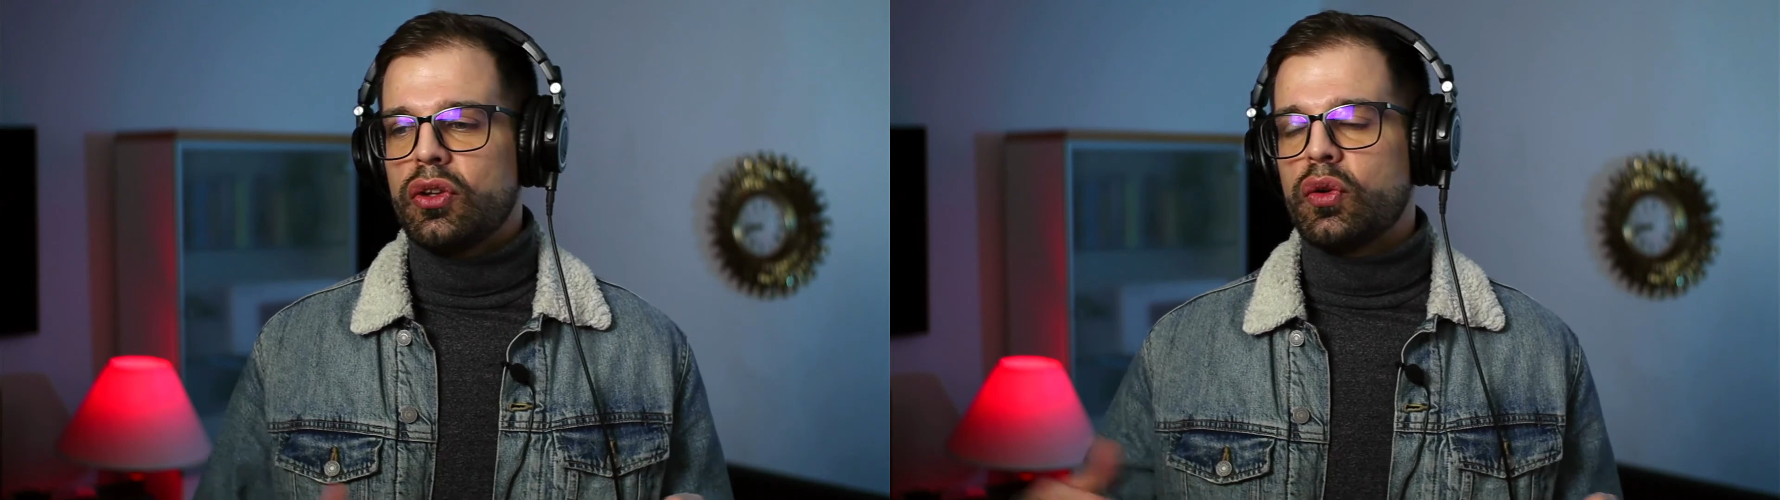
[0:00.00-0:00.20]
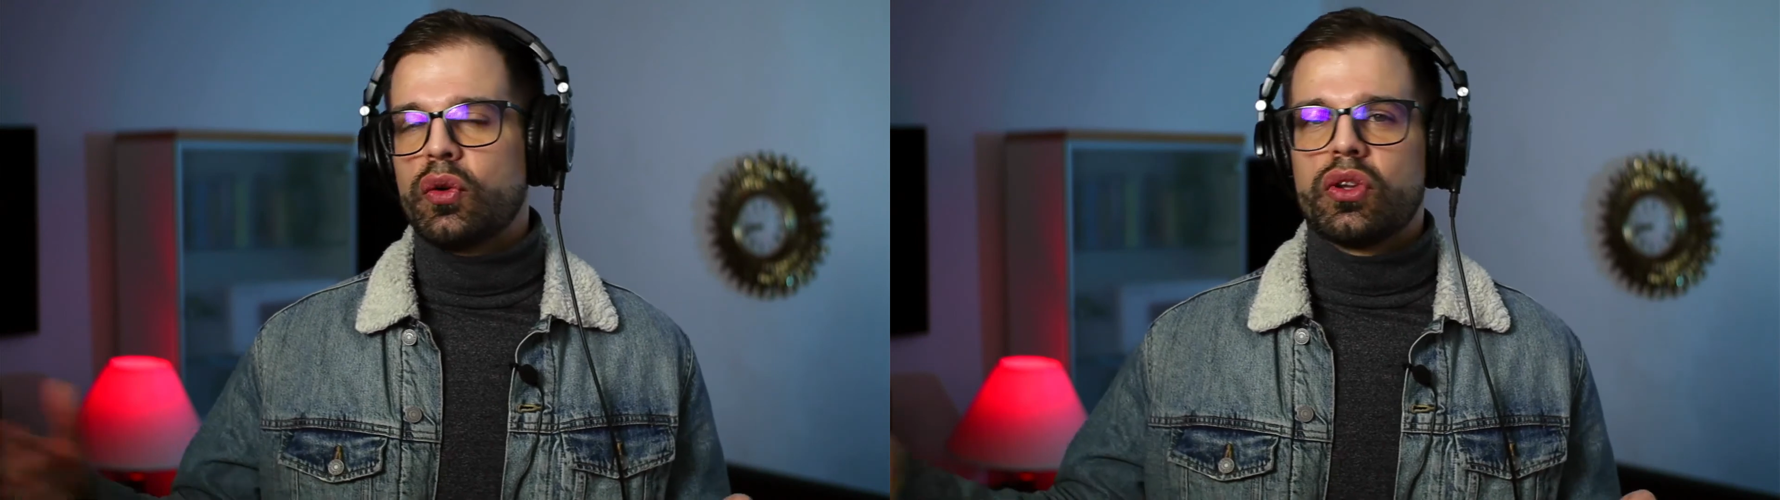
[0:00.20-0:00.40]

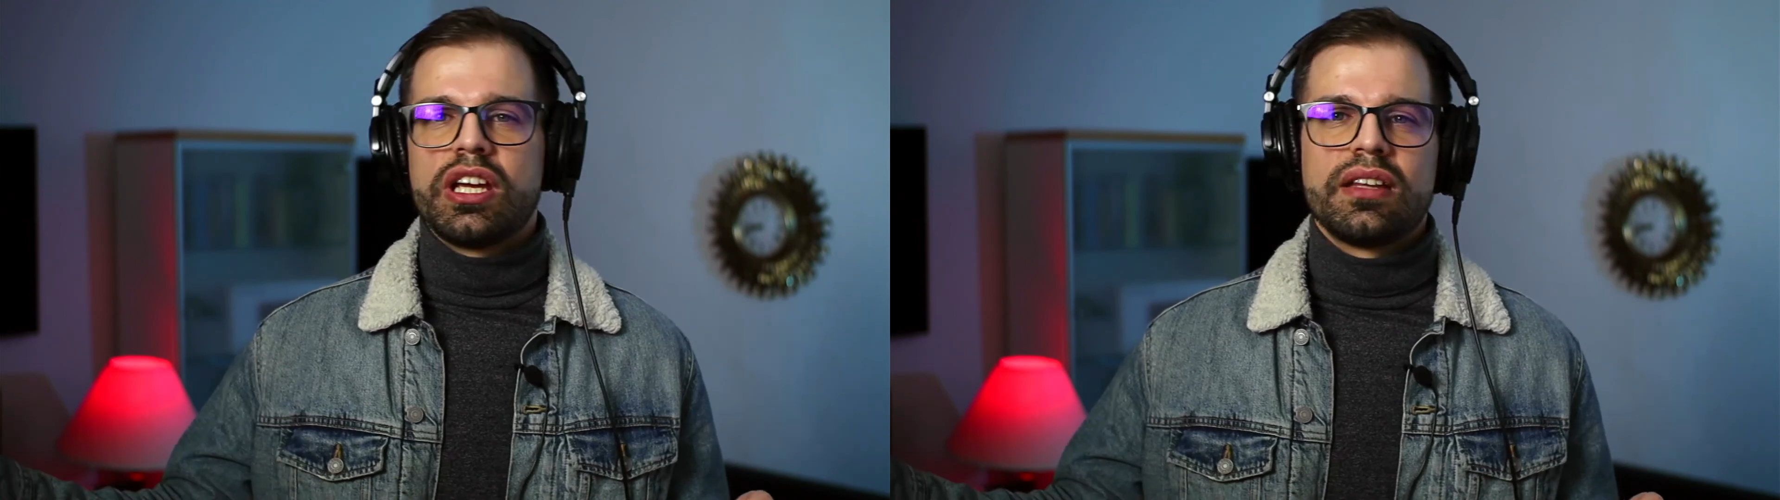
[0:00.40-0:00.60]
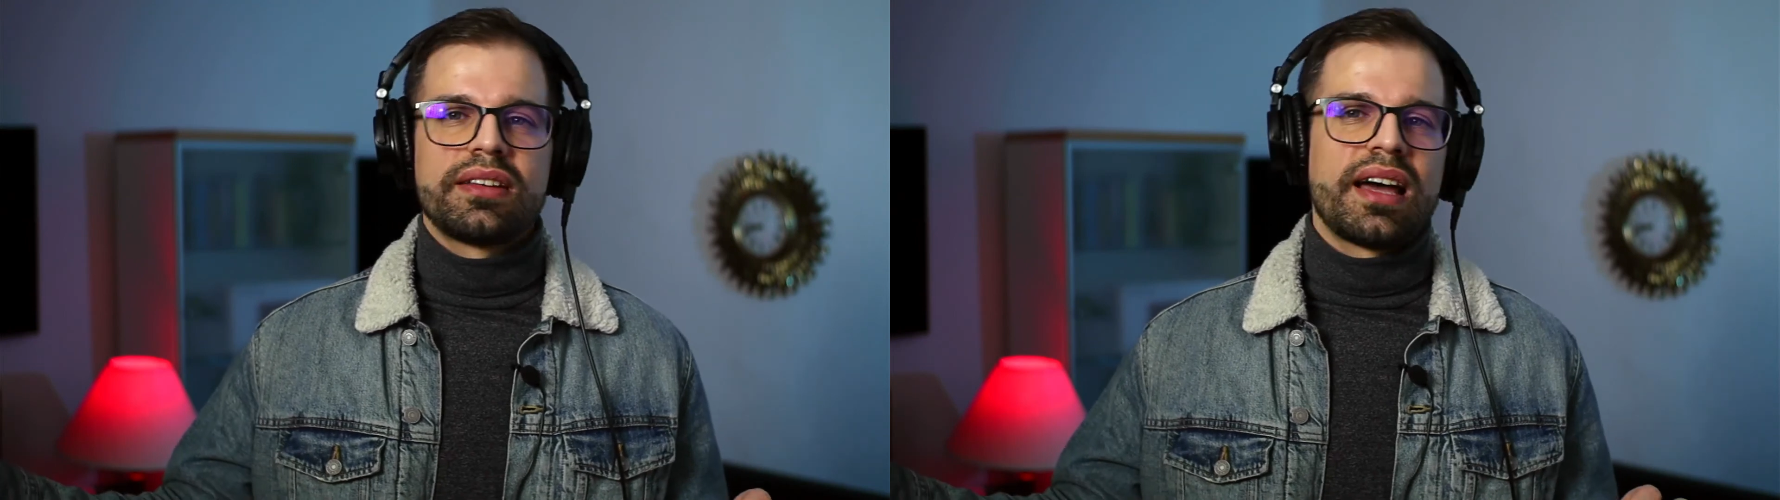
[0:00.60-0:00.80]
to the
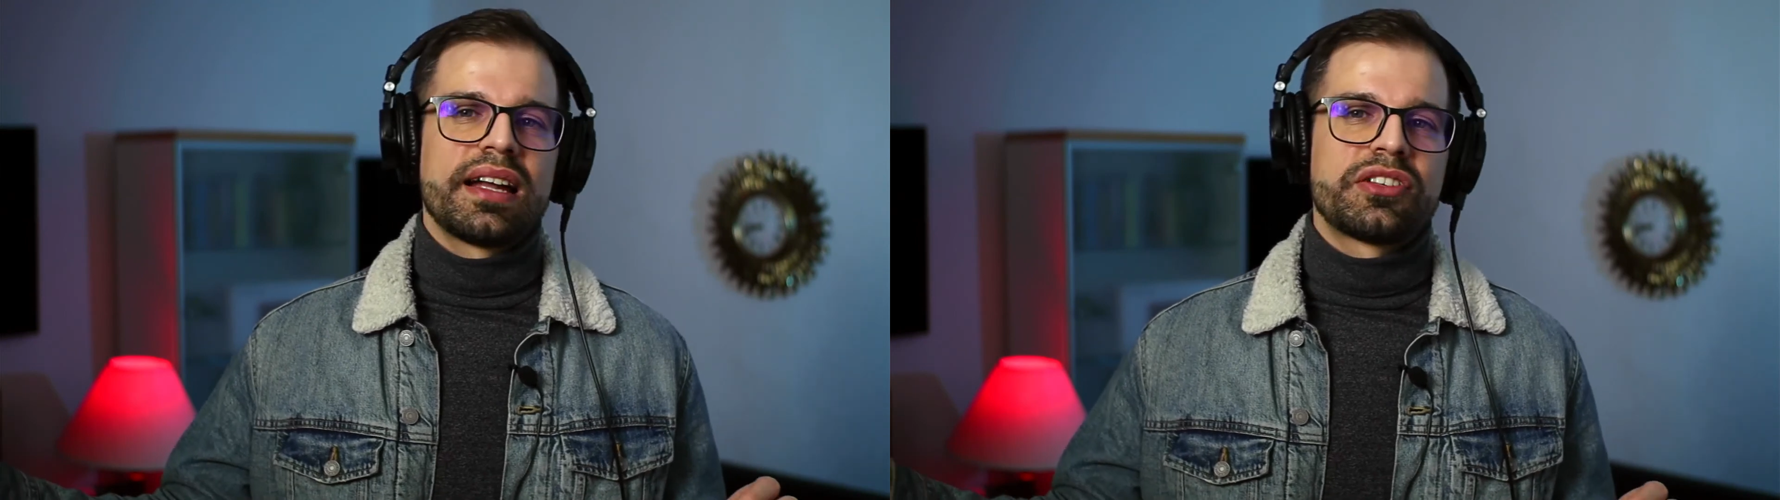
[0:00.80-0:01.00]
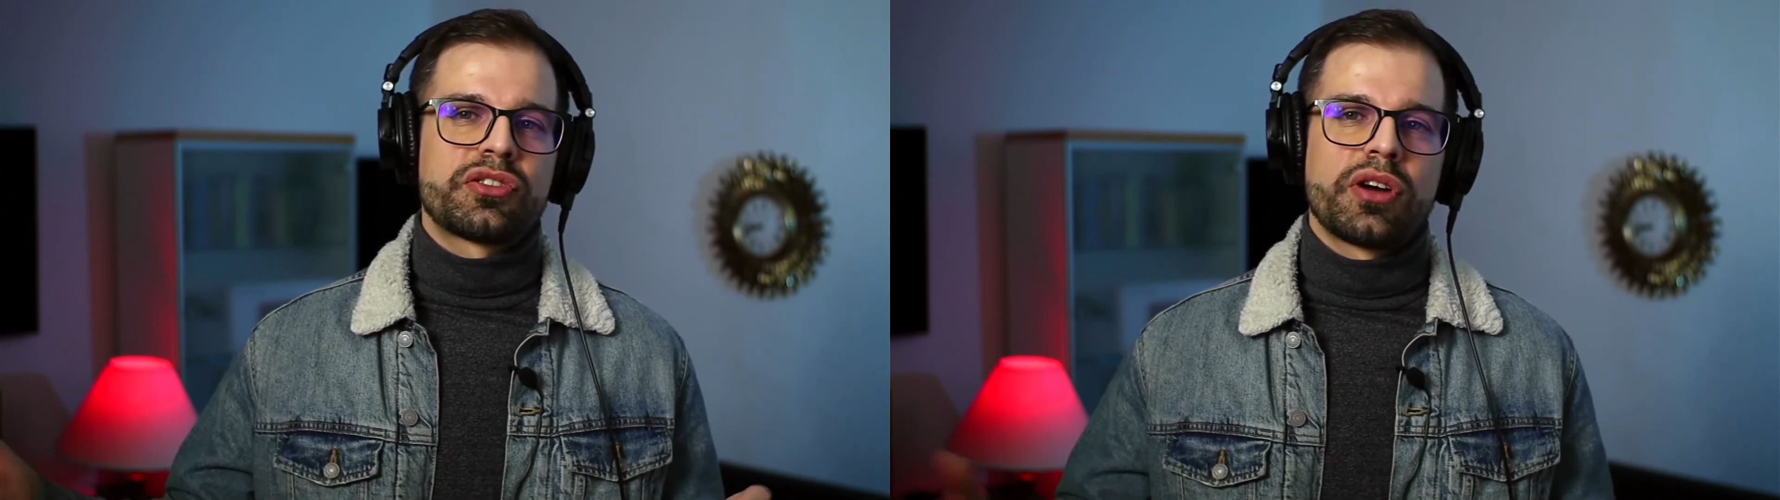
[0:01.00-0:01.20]

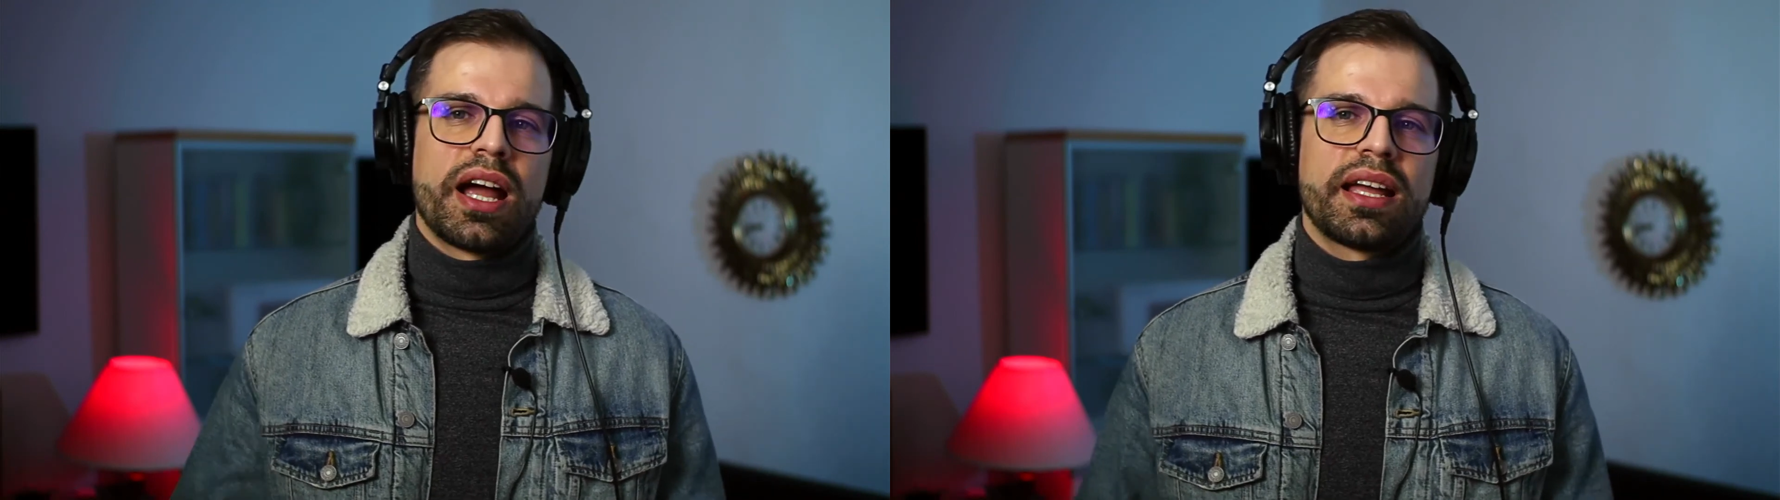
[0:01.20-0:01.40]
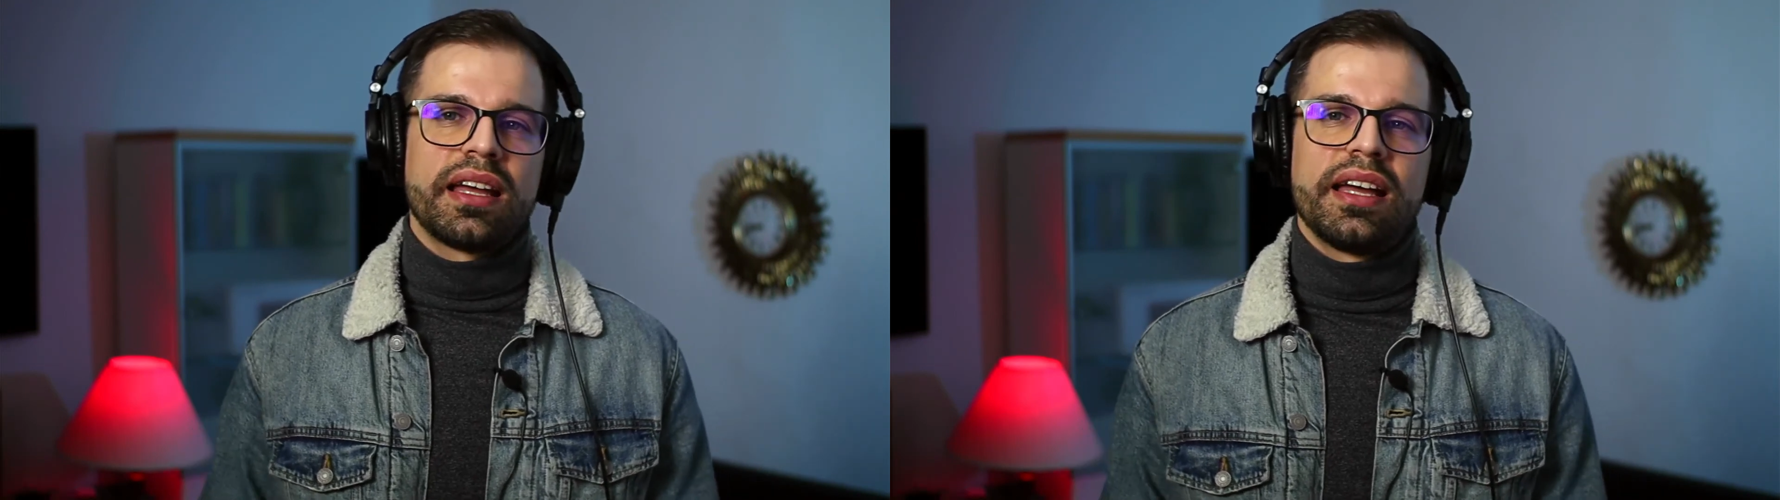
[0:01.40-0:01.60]
entire track